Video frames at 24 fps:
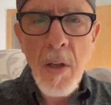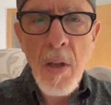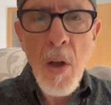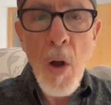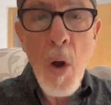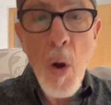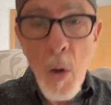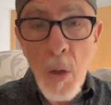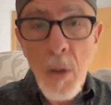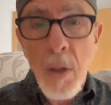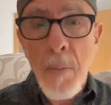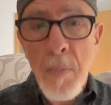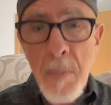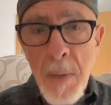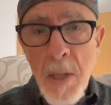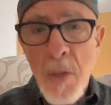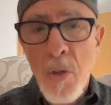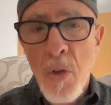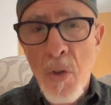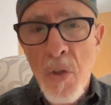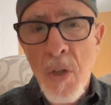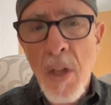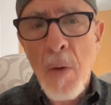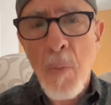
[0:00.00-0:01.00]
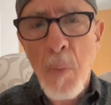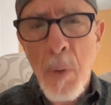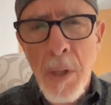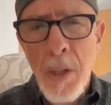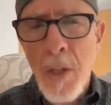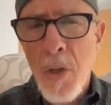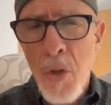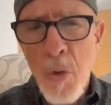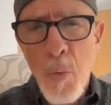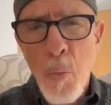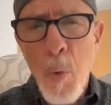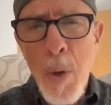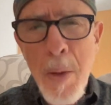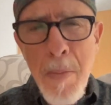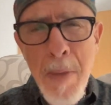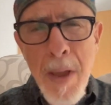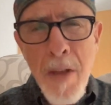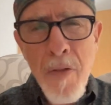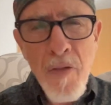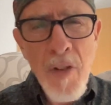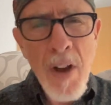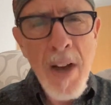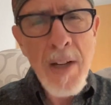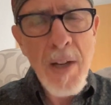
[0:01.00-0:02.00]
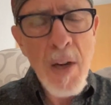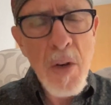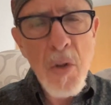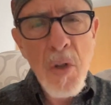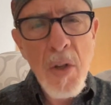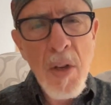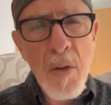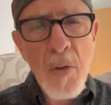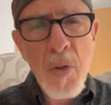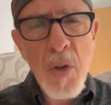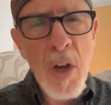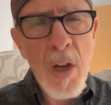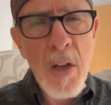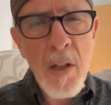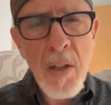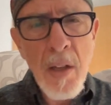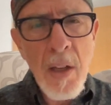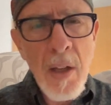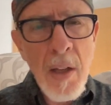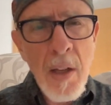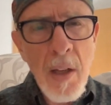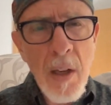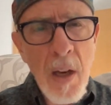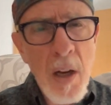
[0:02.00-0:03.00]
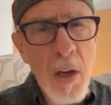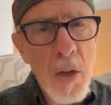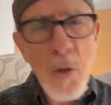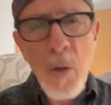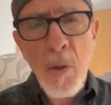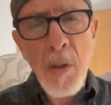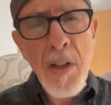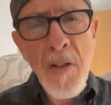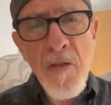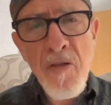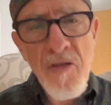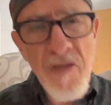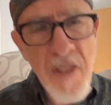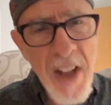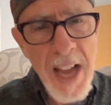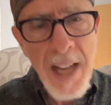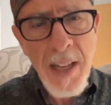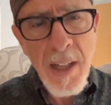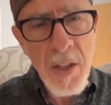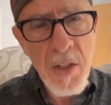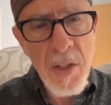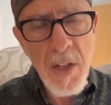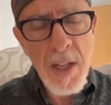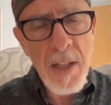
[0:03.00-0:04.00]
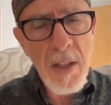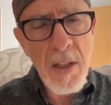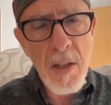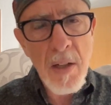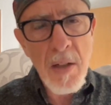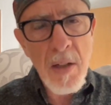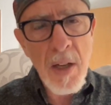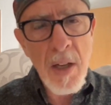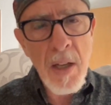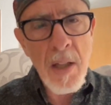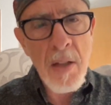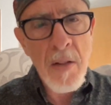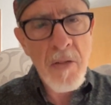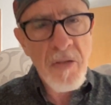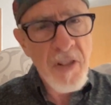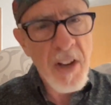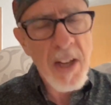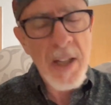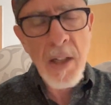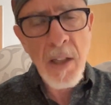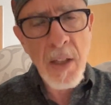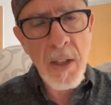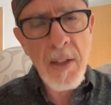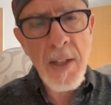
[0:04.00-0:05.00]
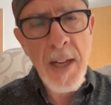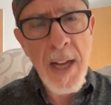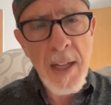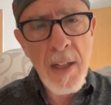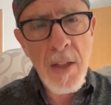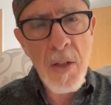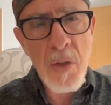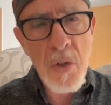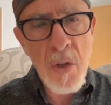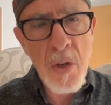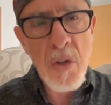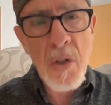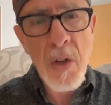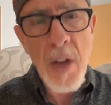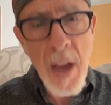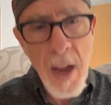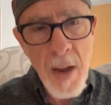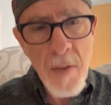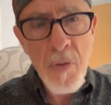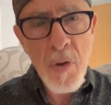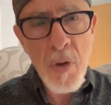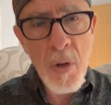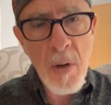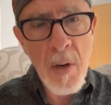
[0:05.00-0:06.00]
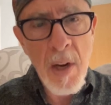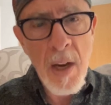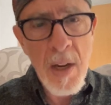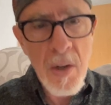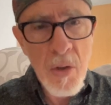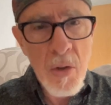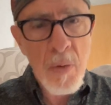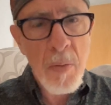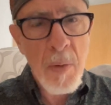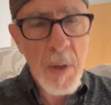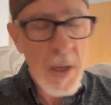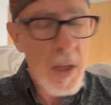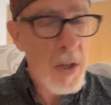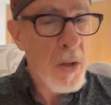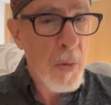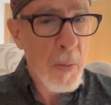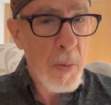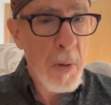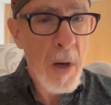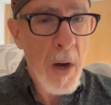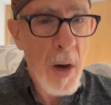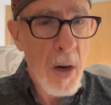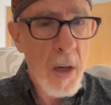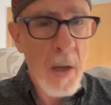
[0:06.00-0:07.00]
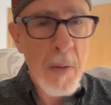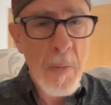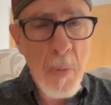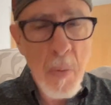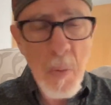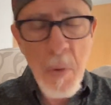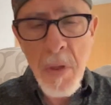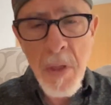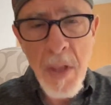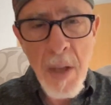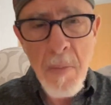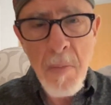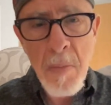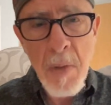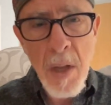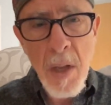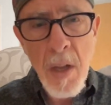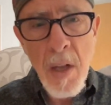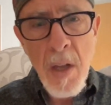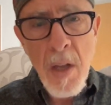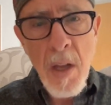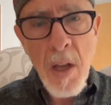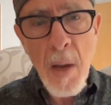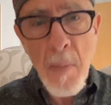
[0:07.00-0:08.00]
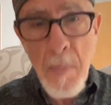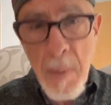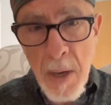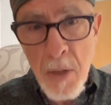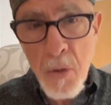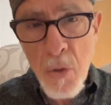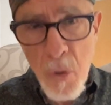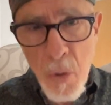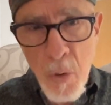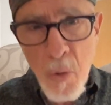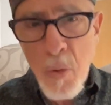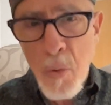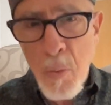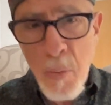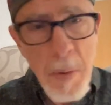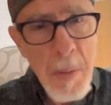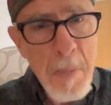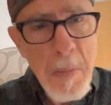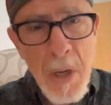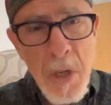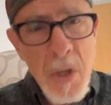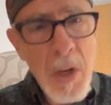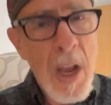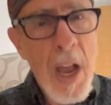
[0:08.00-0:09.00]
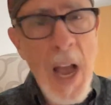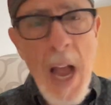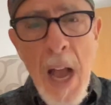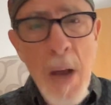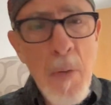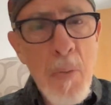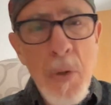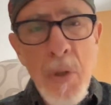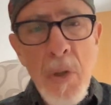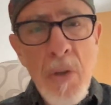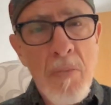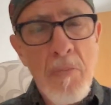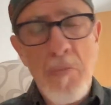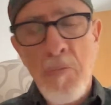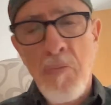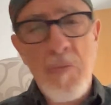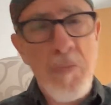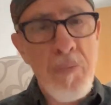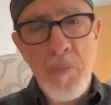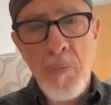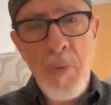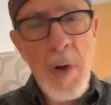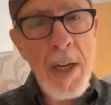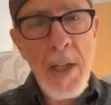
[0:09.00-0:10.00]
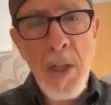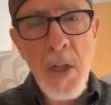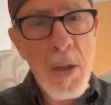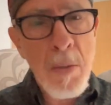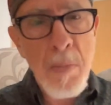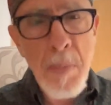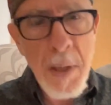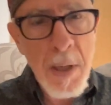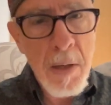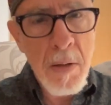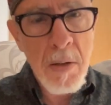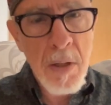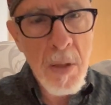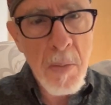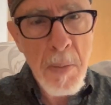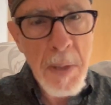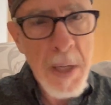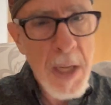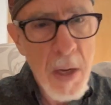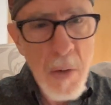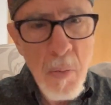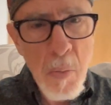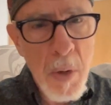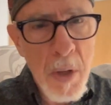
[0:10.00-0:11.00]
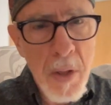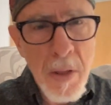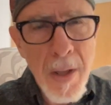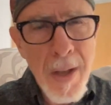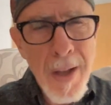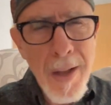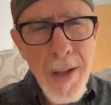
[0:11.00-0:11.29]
All it means is that we listen. We may find ourselves utterly validated in the final analysis after entering into an argument with them about truth. We may say, I was right to begin with,